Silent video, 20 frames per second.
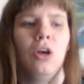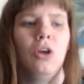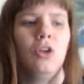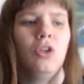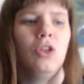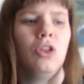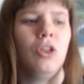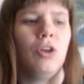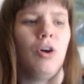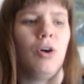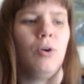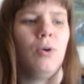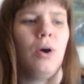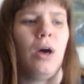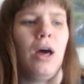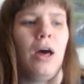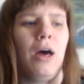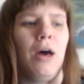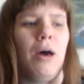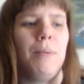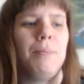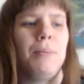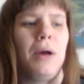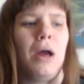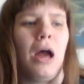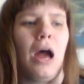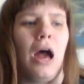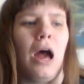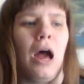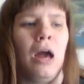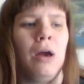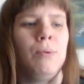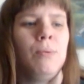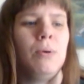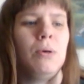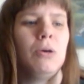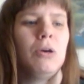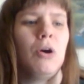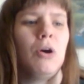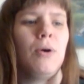So um, I
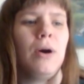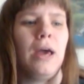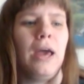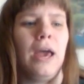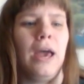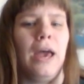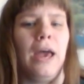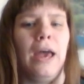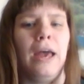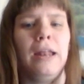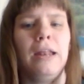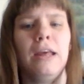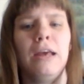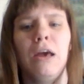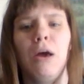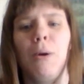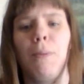will go ahead